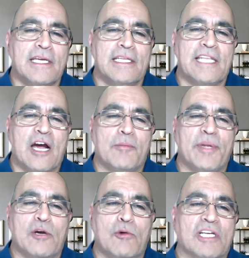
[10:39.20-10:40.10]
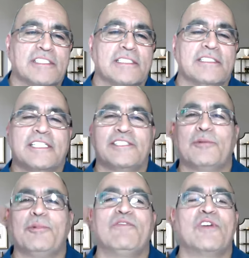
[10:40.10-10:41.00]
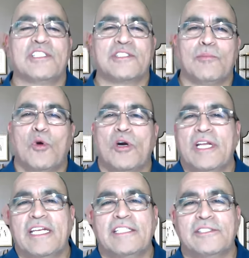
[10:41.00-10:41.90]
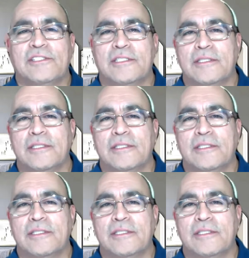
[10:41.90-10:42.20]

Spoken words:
Now, big question, does the reverse mortgage